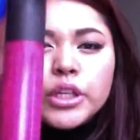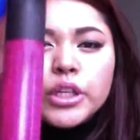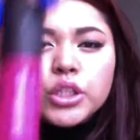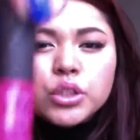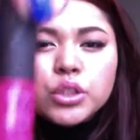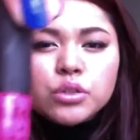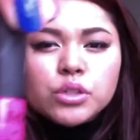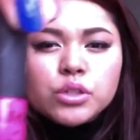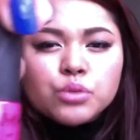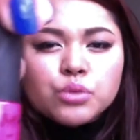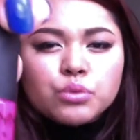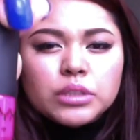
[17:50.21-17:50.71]
you
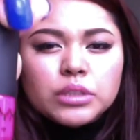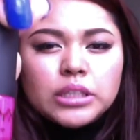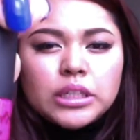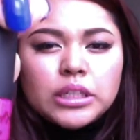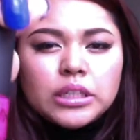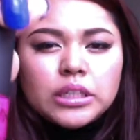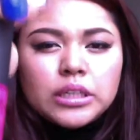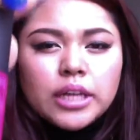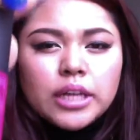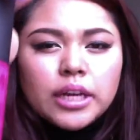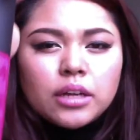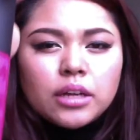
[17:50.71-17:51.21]
use really
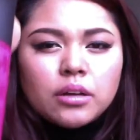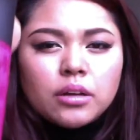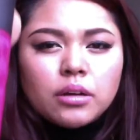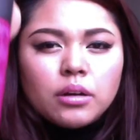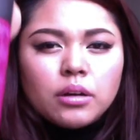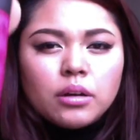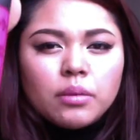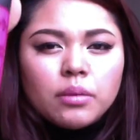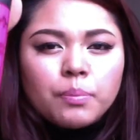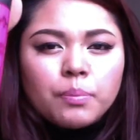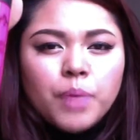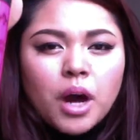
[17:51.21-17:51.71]
like
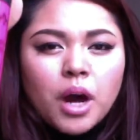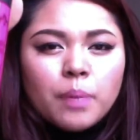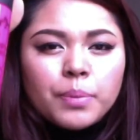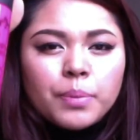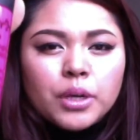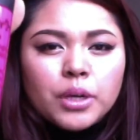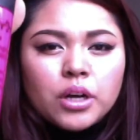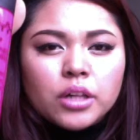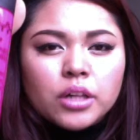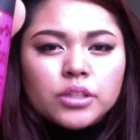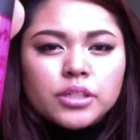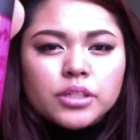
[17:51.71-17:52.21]
poppy
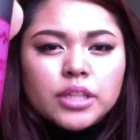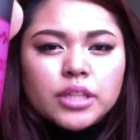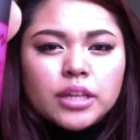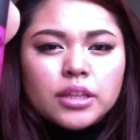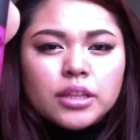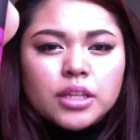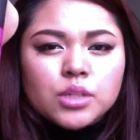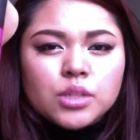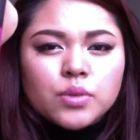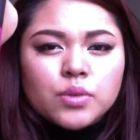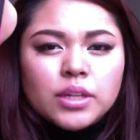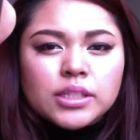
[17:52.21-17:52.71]
colors like
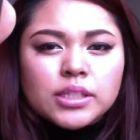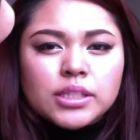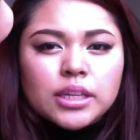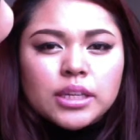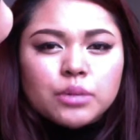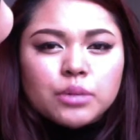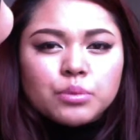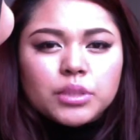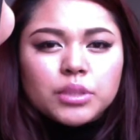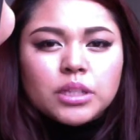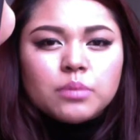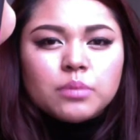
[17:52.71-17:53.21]
these ones, like
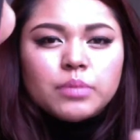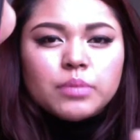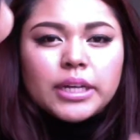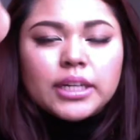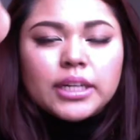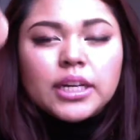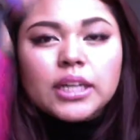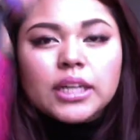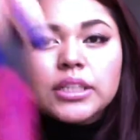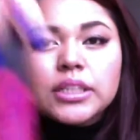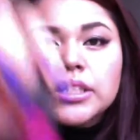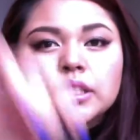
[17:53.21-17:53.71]
really bright
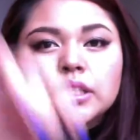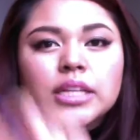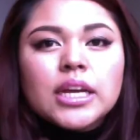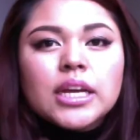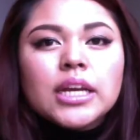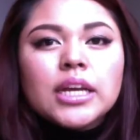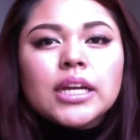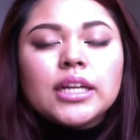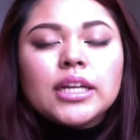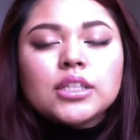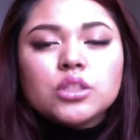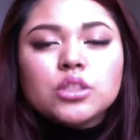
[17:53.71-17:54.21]
colors,
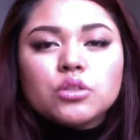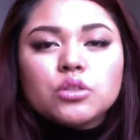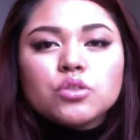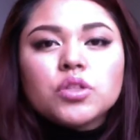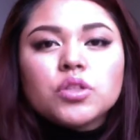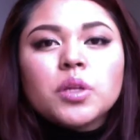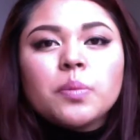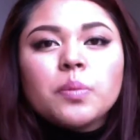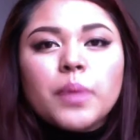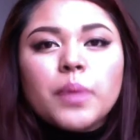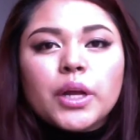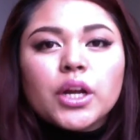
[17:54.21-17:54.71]
it's
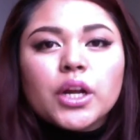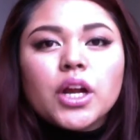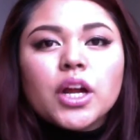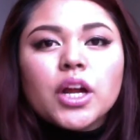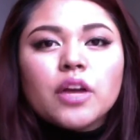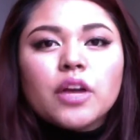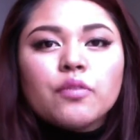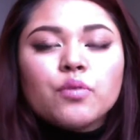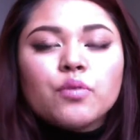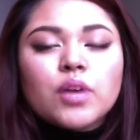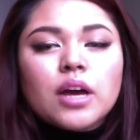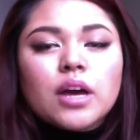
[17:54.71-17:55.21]
usually better
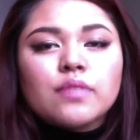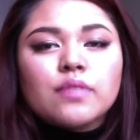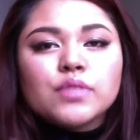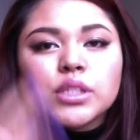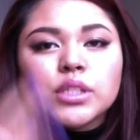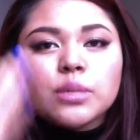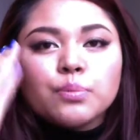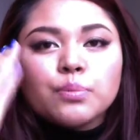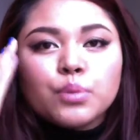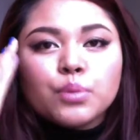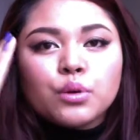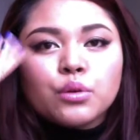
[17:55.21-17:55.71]
if you have
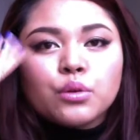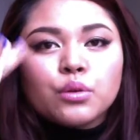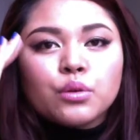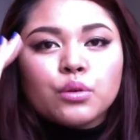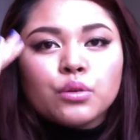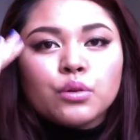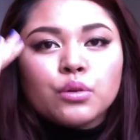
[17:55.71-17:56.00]
simple